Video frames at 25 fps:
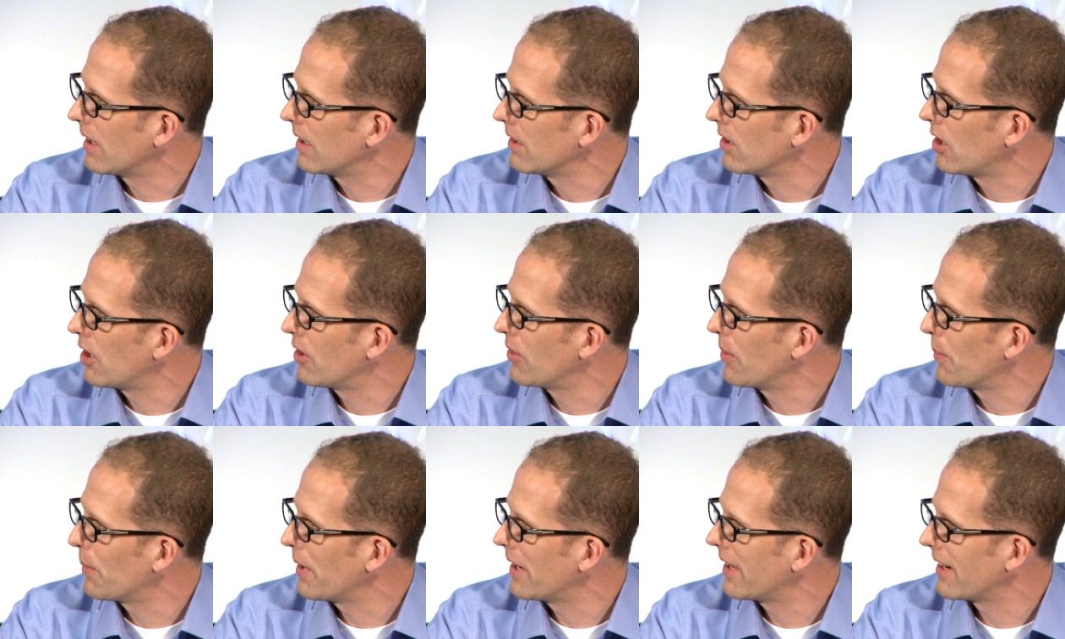
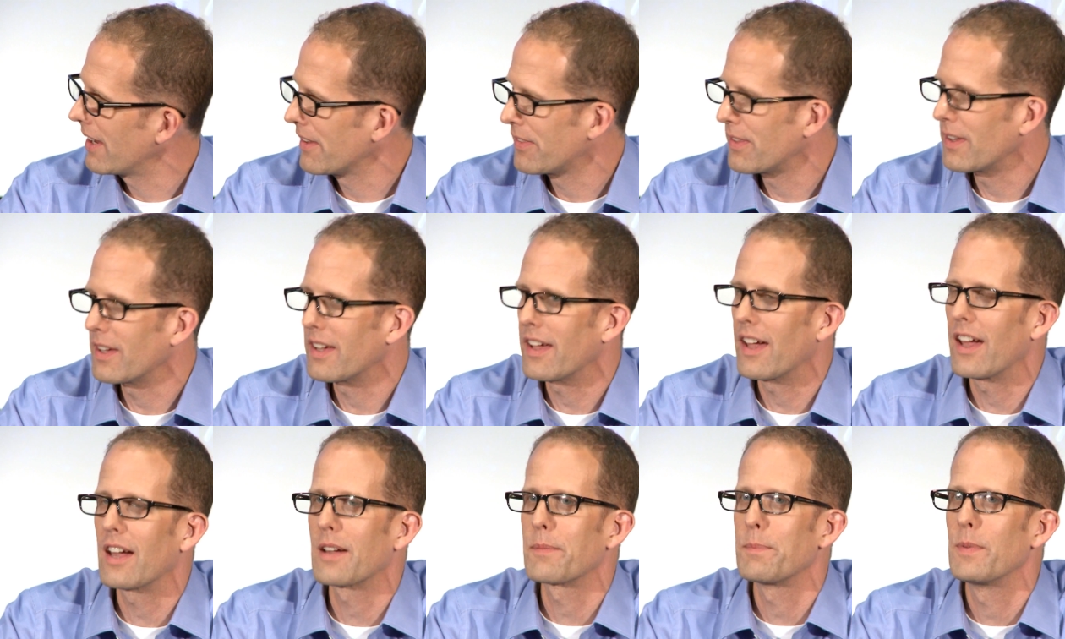along the way, and I
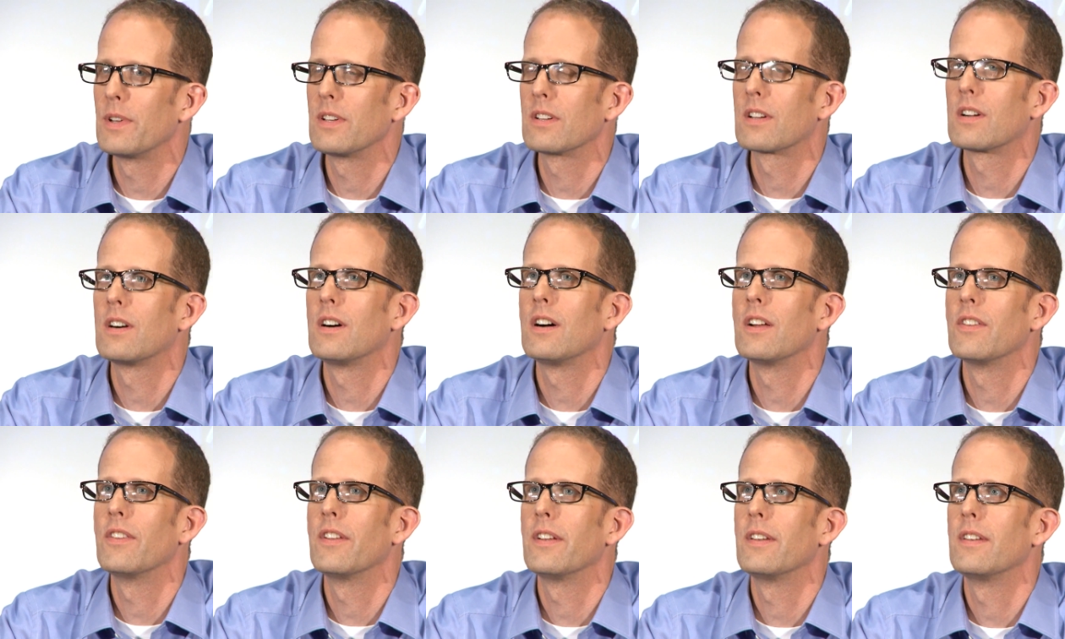think Ekman
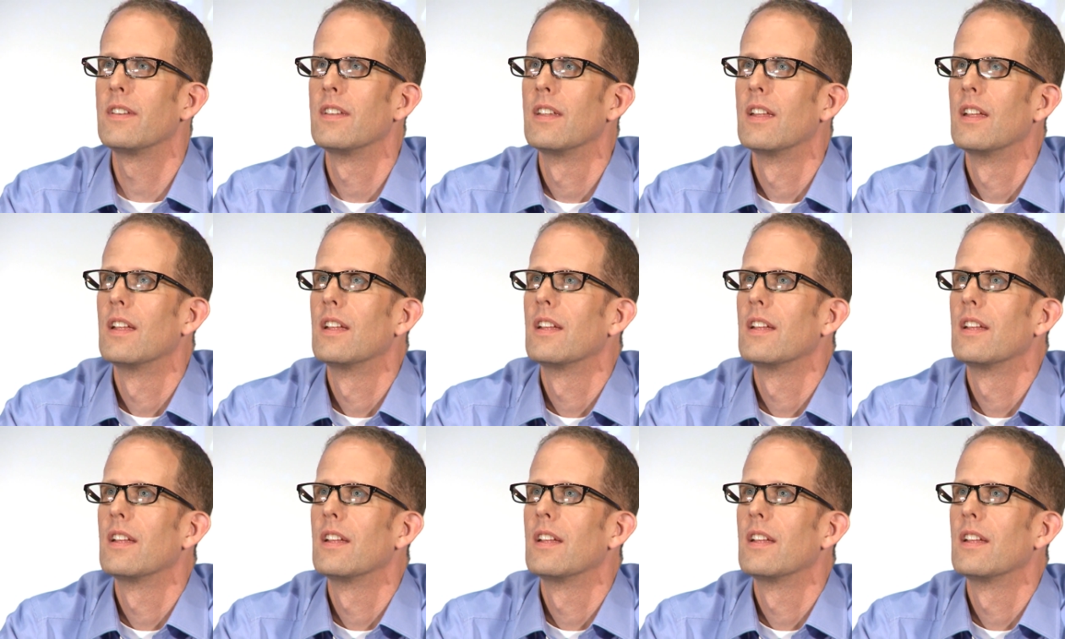called it.